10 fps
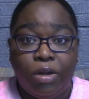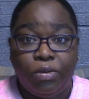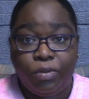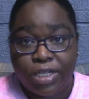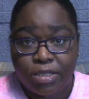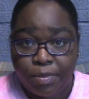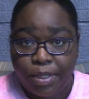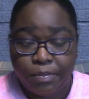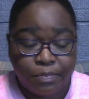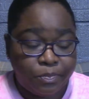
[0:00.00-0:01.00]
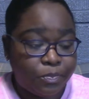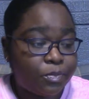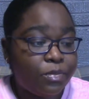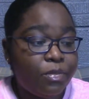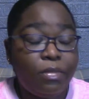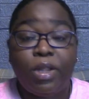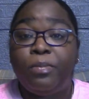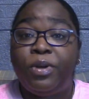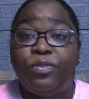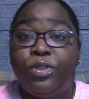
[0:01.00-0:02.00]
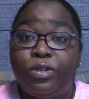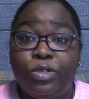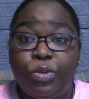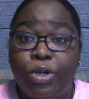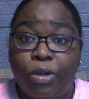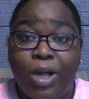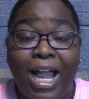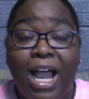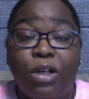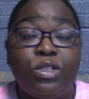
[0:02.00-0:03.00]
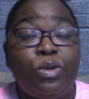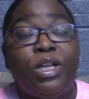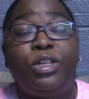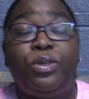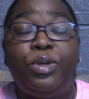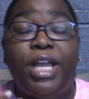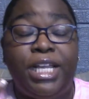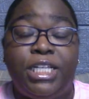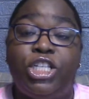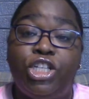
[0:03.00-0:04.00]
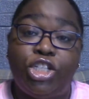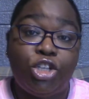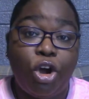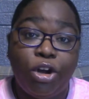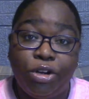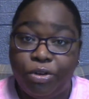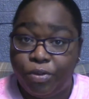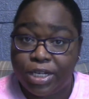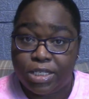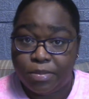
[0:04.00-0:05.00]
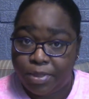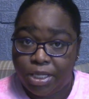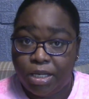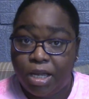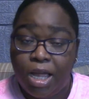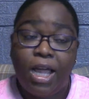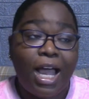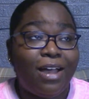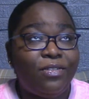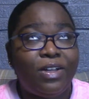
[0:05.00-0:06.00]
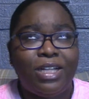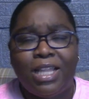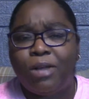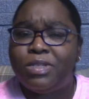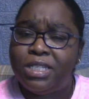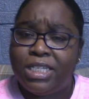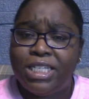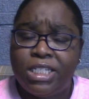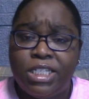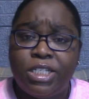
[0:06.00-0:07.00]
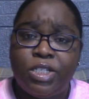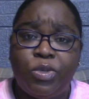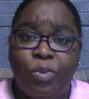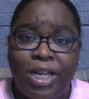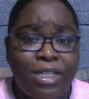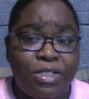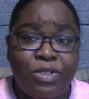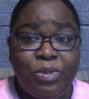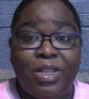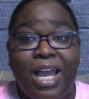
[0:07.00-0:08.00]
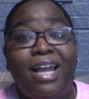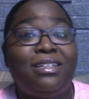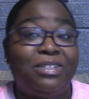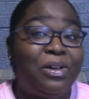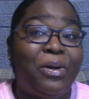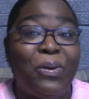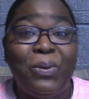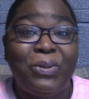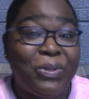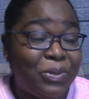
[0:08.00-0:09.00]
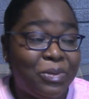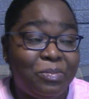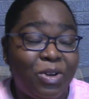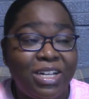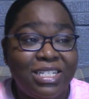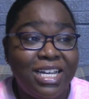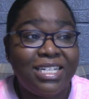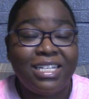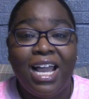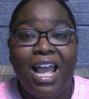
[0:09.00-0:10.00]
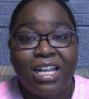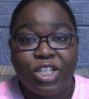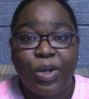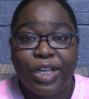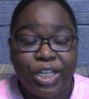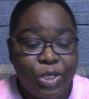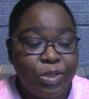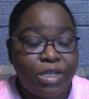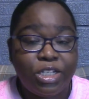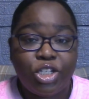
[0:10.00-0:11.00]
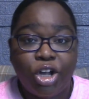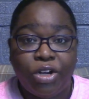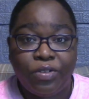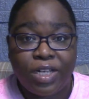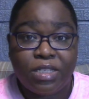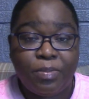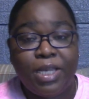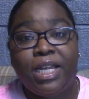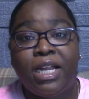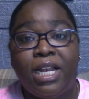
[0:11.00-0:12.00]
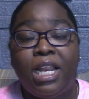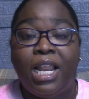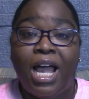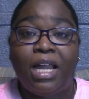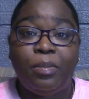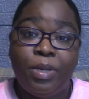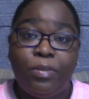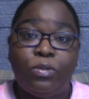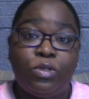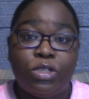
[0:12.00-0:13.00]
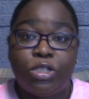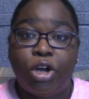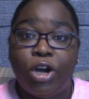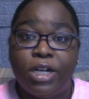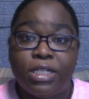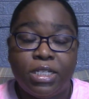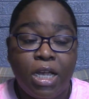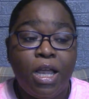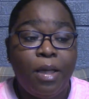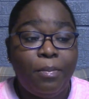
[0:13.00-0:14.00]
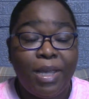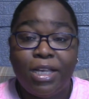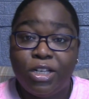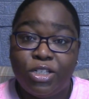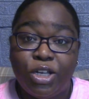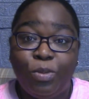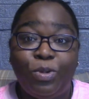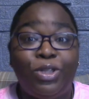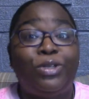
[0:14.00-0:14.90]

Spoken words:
recipe. But for those who don't, I also include a starter recipe. I found that was the easiest way to do that whole little process. So I included a starter recipe, and a lot of people start making soap with